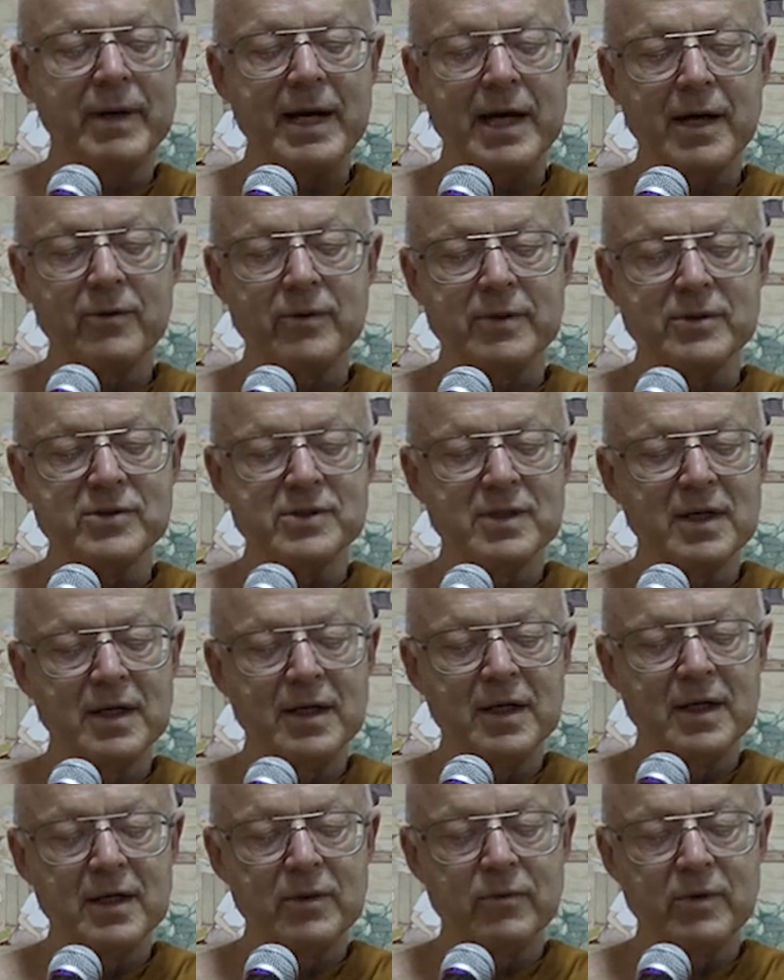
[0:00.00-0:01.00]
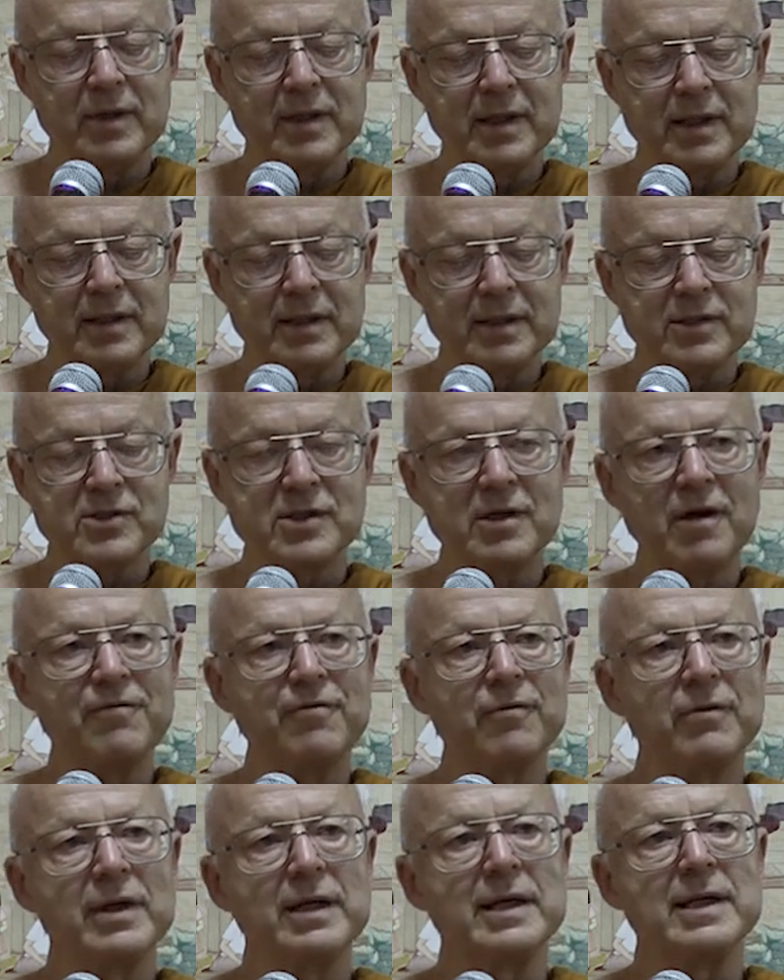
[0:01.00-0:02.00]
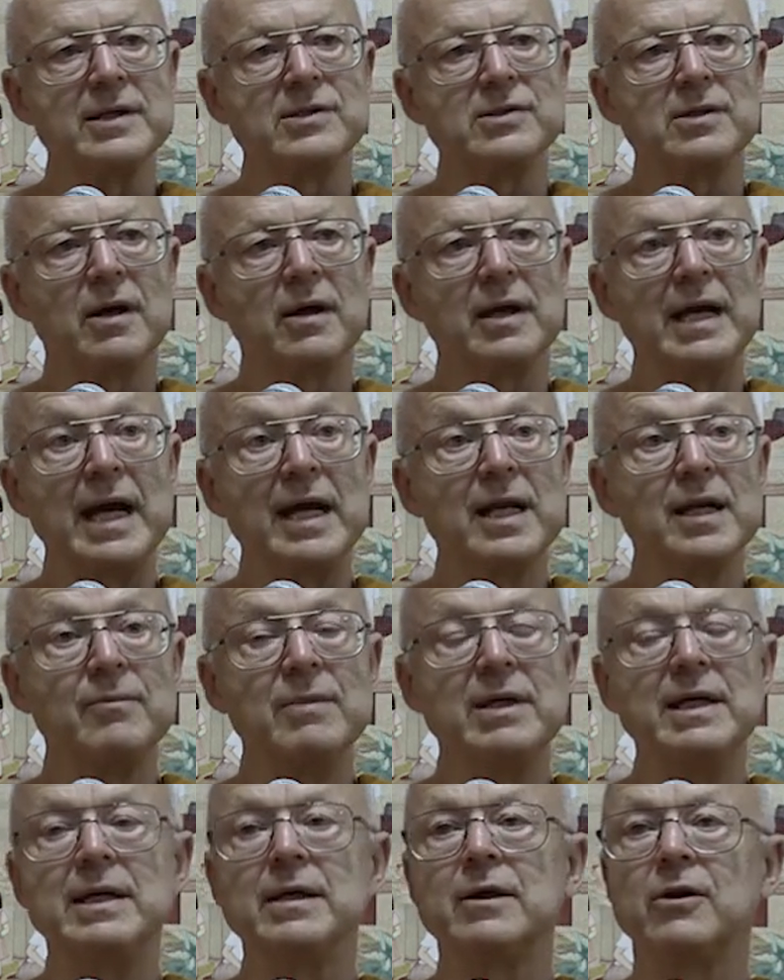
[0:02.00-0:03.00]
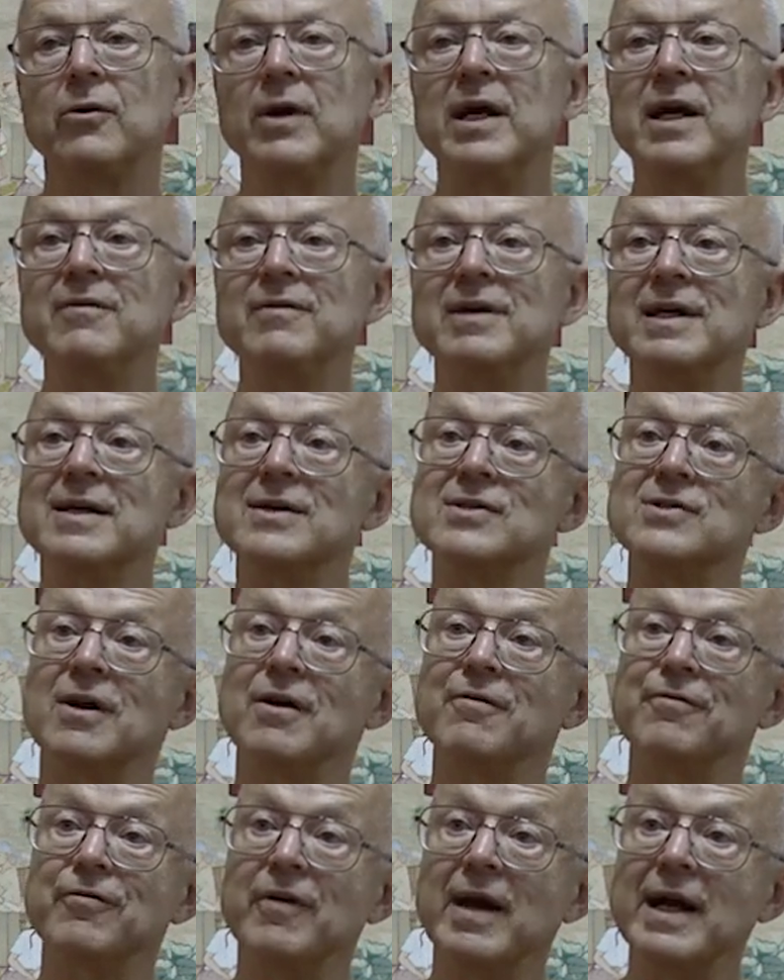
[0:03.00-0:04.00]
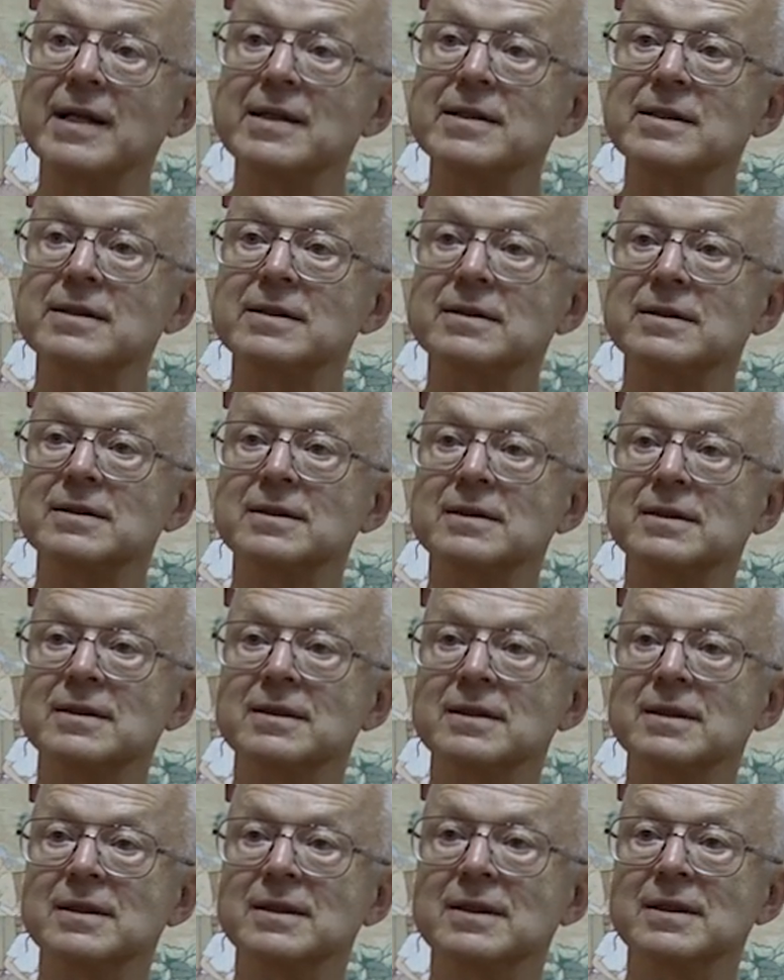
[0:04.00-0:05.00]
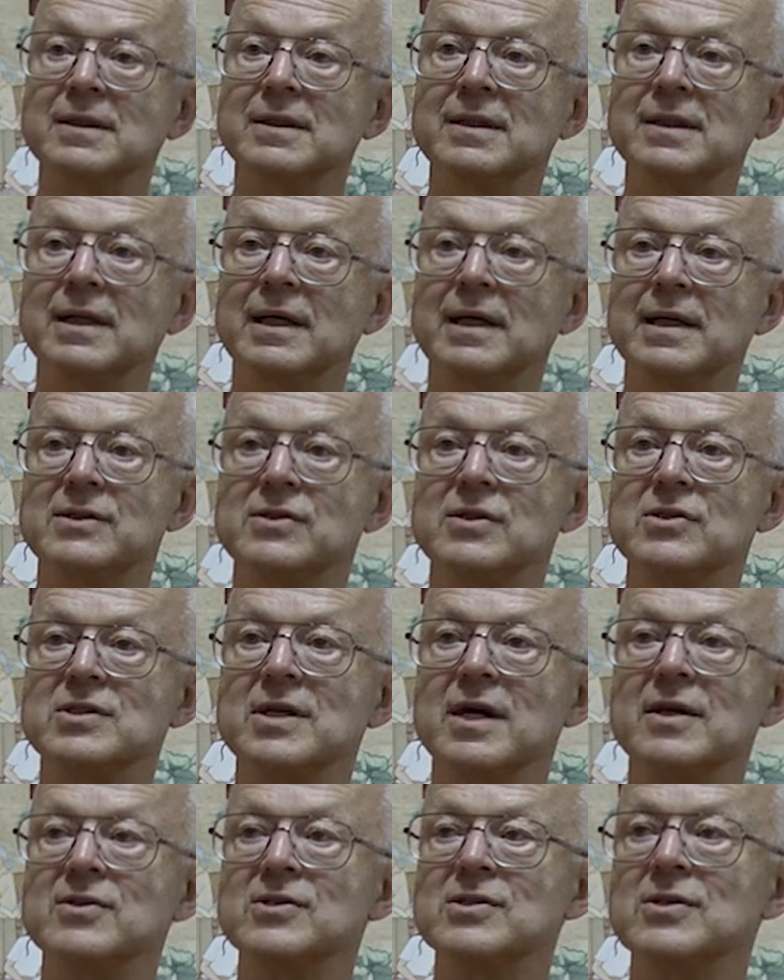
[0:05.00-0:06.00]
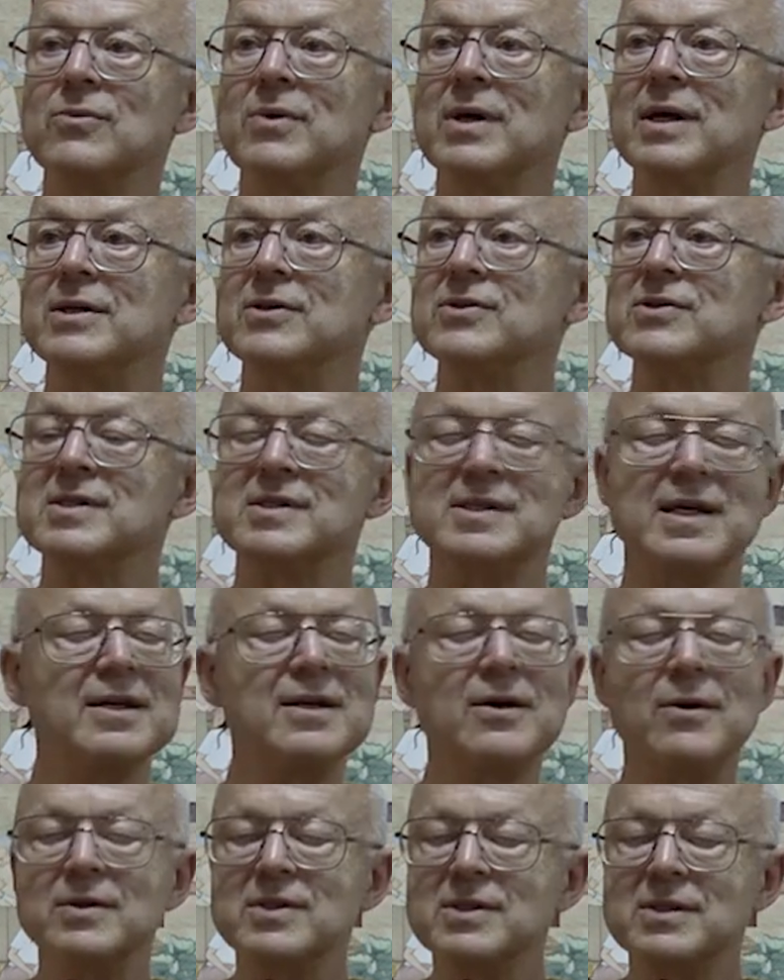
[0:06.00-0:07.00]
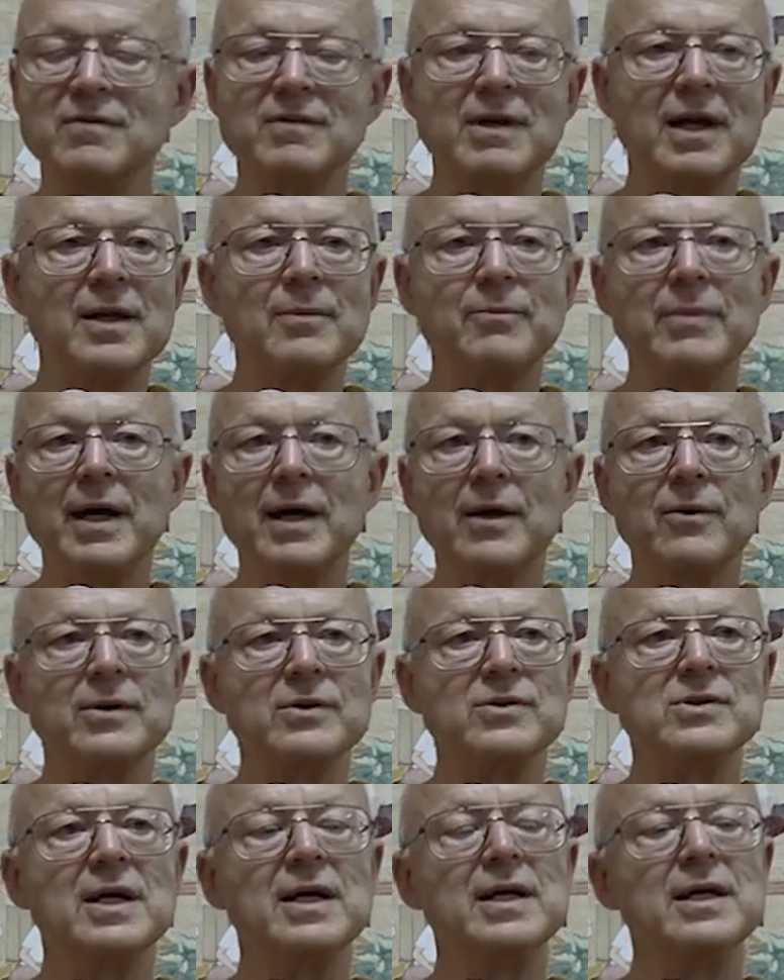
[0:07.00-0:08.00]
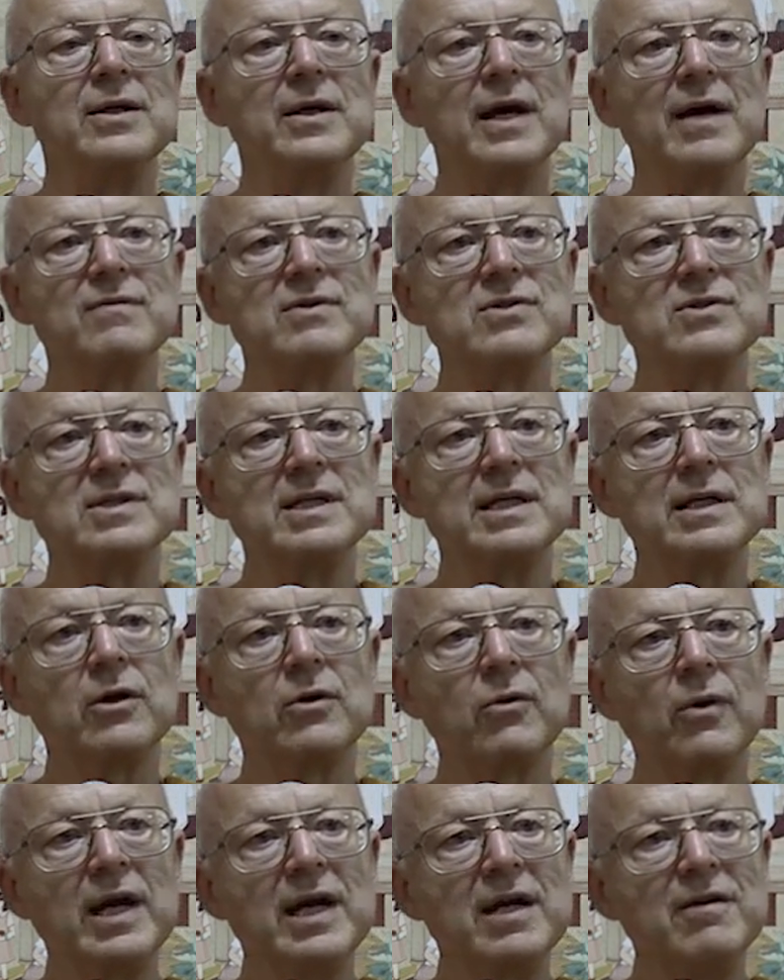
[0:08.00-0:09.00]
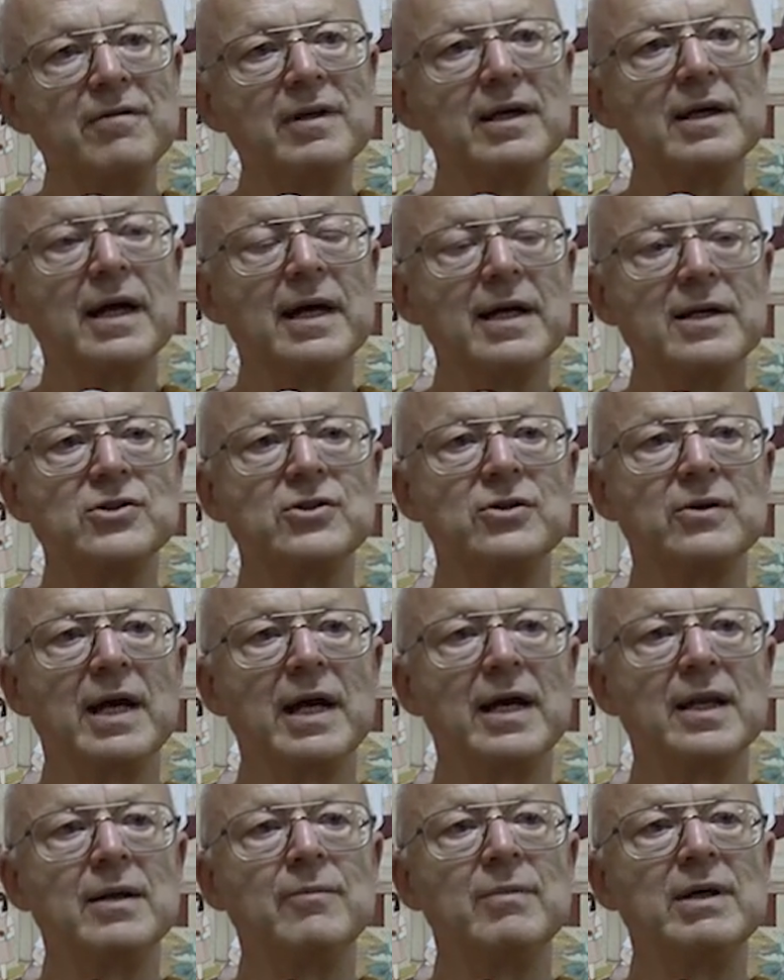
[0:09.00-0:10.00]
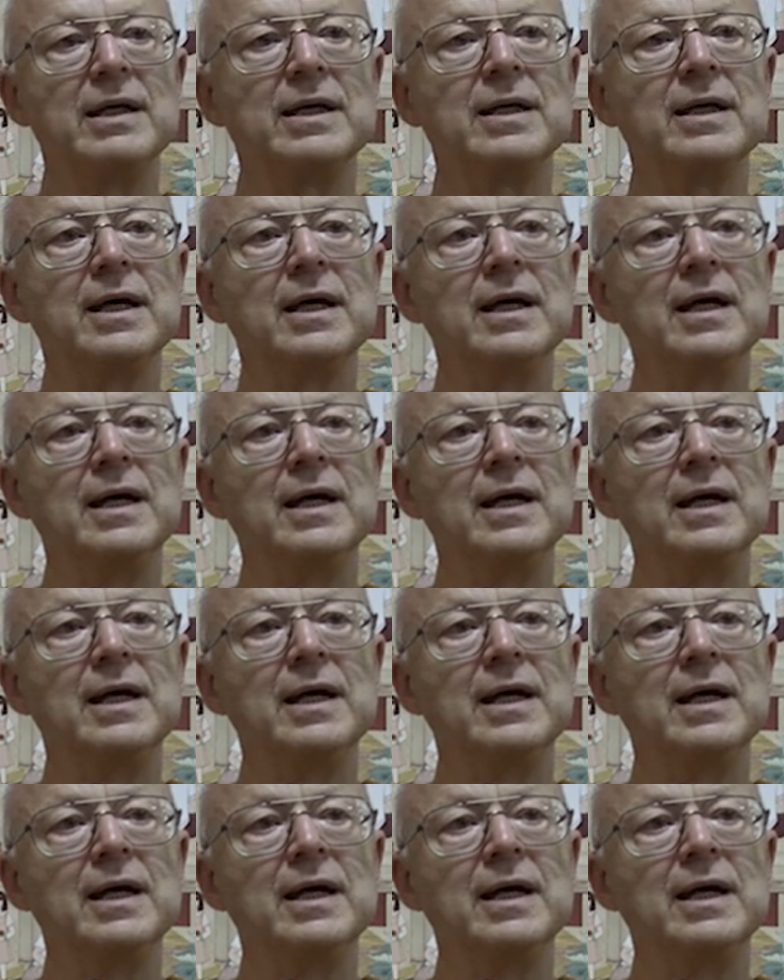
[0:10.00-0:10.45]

backwards. We think that suffering is our enemy, craving is our friend. And as Ajahn Suwat used to say, no, you've got it backwards. You have to see craving as your enemy